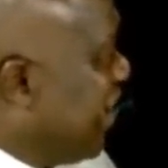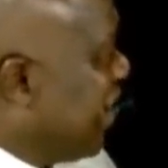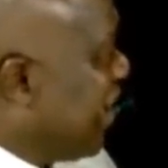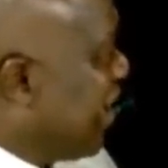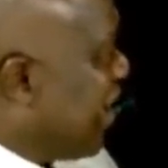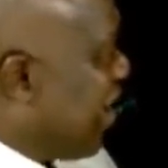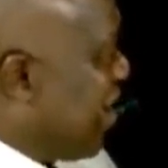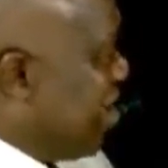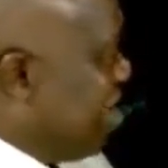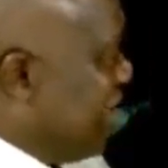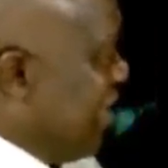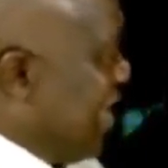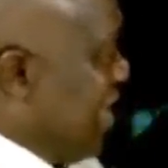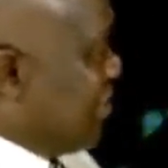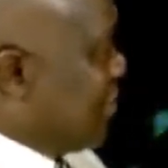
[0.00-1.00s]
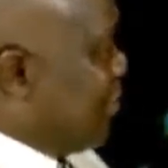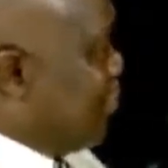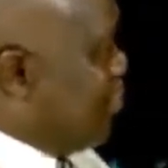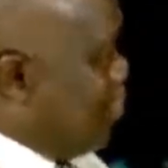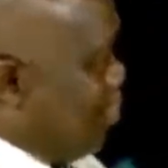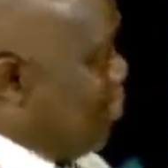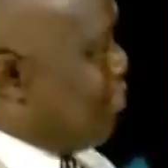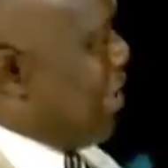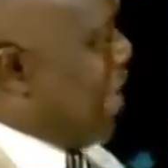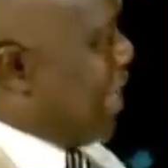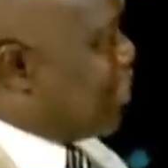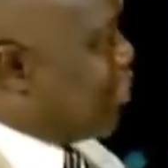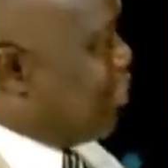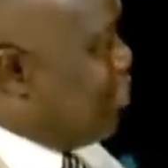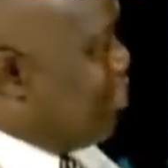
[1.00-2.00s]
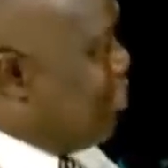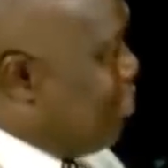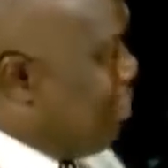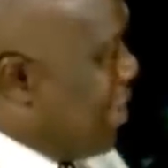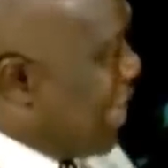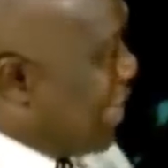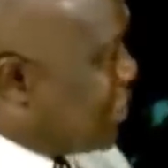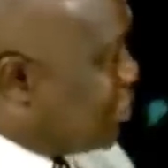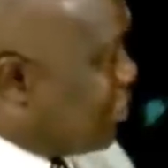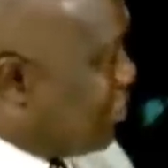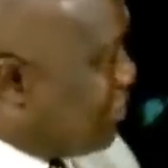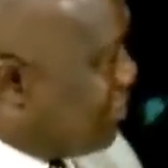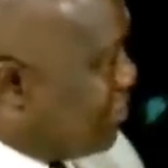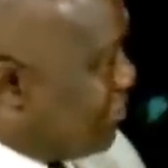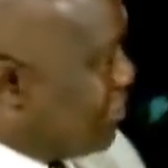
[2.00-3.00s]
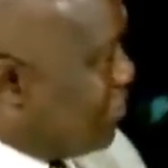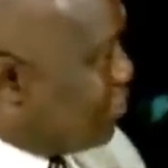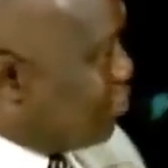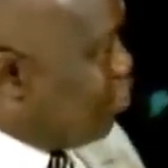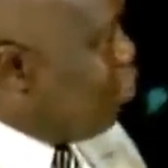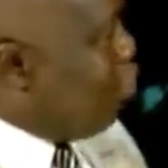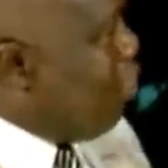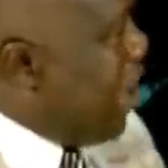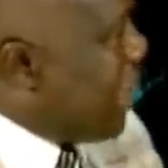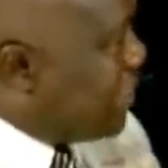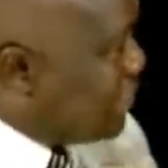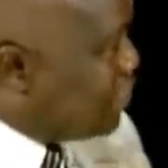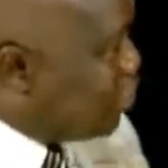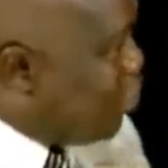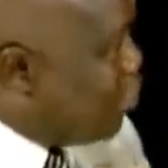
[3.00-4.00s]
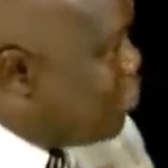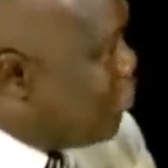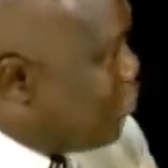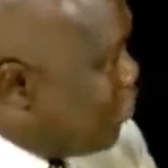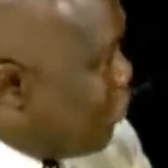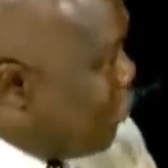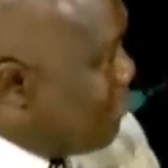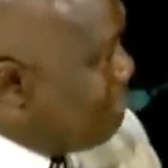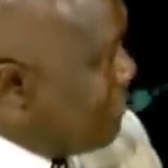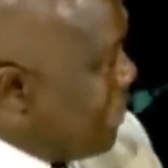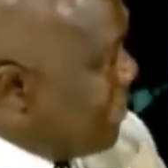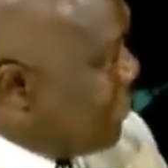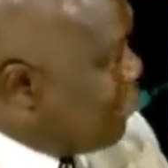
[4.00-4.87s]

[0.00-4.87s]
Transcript: And yet, no reaction, no action. So who are these unknown gunmen? You